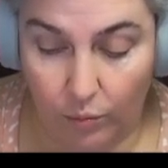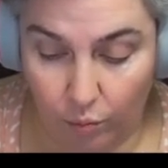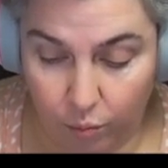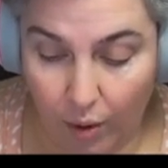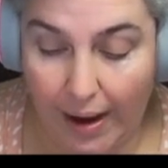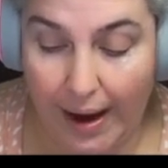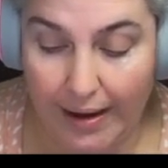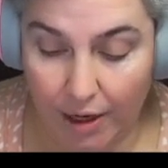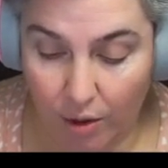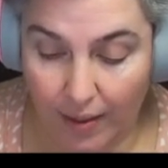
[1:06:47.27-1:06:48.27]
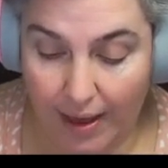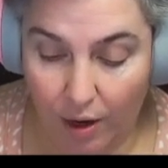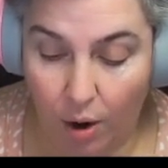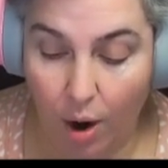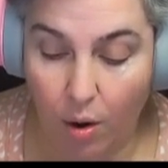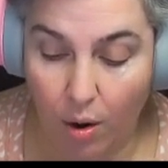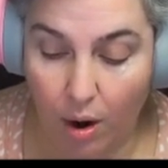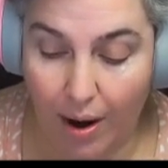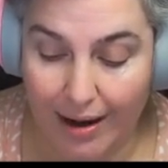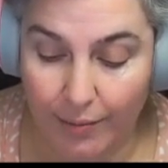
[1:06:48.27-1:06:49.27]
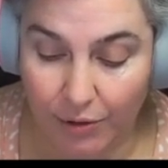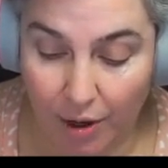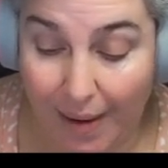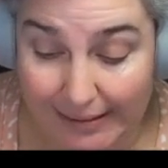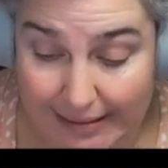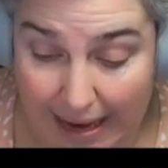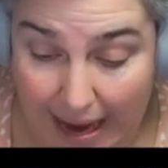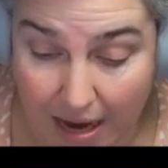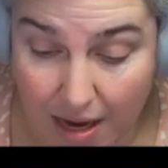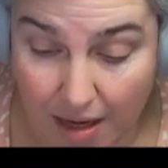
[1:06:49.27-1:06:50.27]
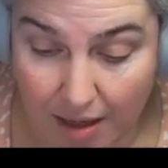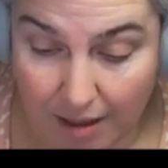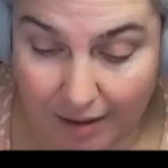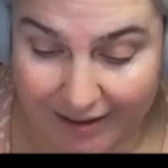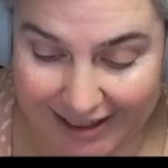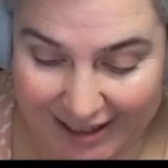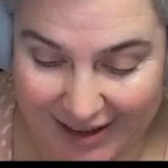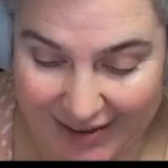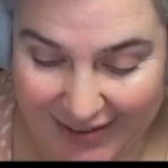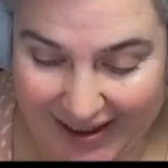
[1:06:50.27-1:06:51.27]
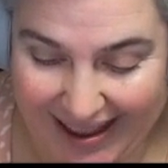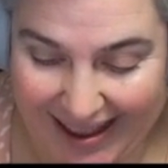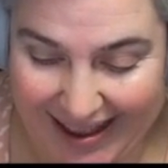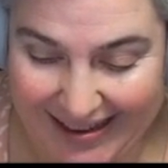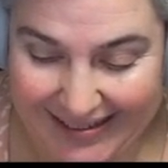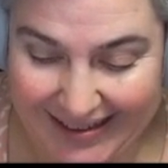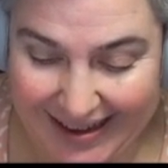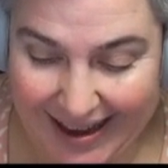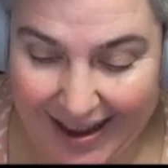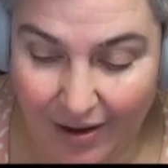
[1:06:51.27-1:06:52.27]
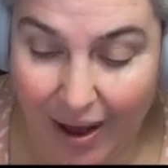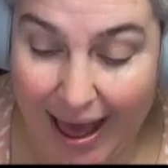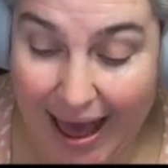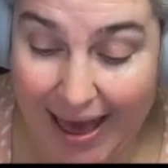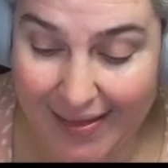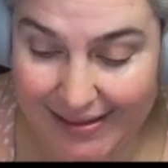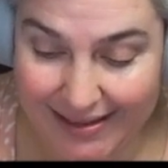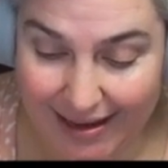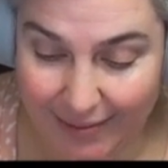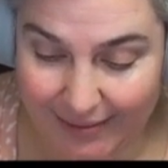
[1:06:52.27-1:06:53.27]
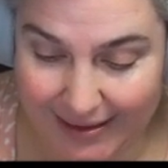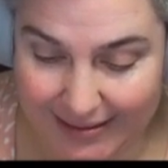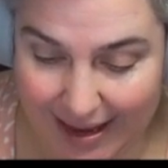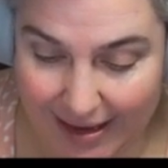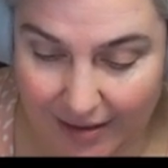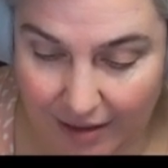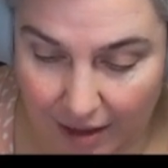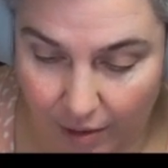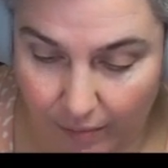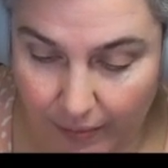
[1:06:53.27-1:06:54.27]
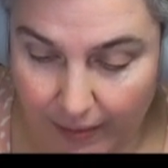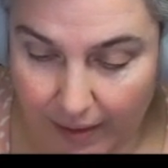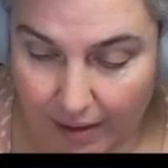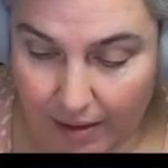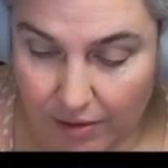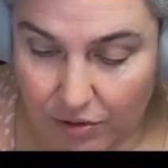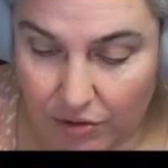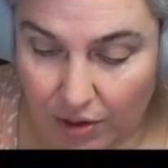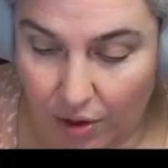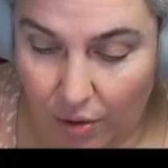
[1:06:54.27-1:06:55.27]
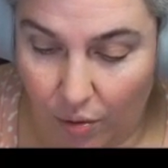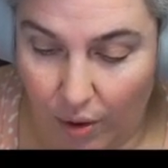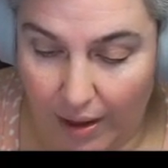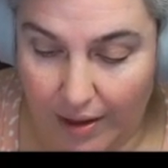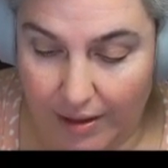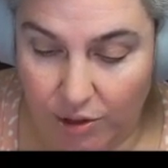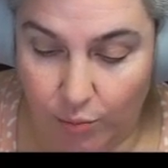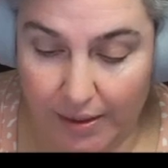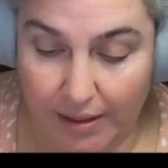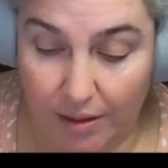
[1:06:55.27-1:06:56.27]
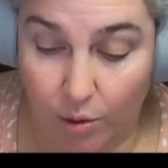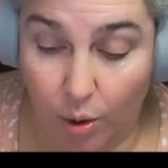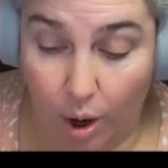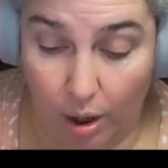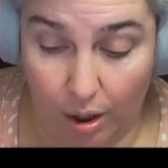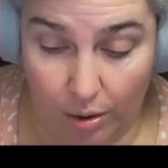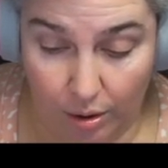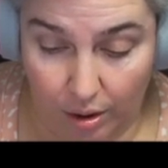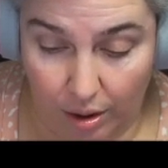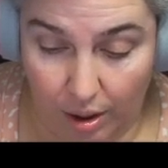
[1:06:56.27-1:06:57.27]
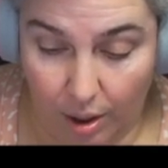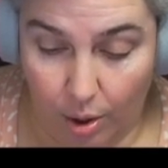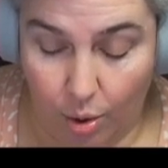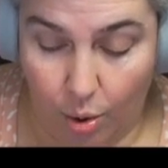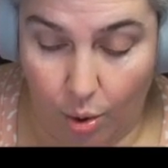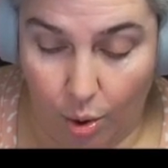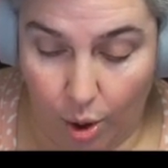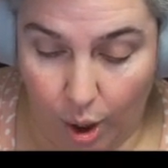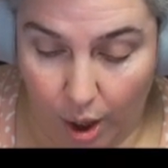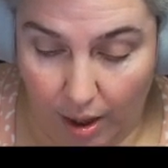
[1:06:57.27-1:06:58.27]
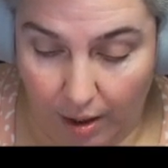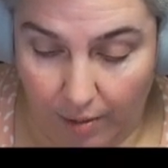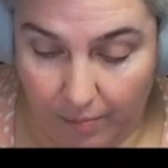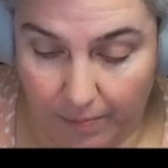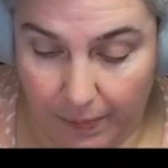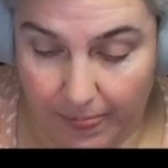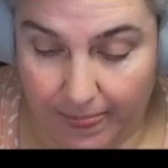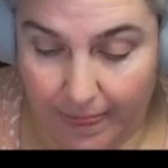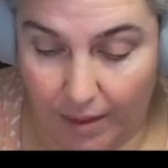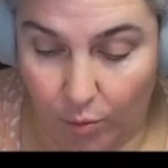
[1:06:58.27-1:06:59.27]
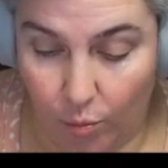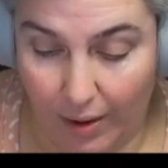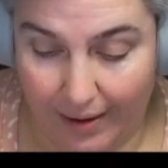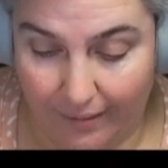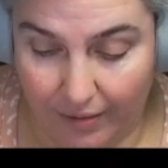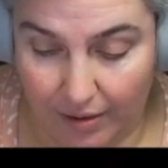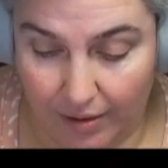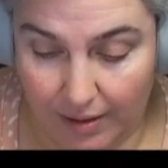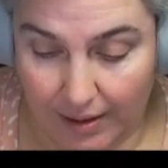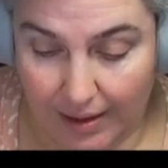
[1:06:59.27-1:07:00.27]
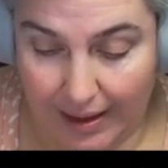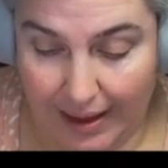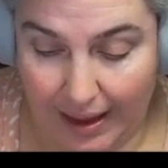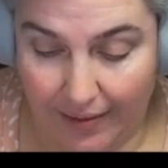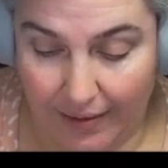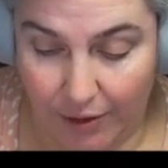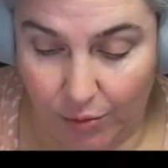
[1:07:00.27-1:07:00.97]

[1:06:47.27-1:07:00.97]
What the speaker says: right, I know that, or I know what they're about to say, you know, and that's exactly what they said, you know. So yeah, as you read a new article or whatever, and then you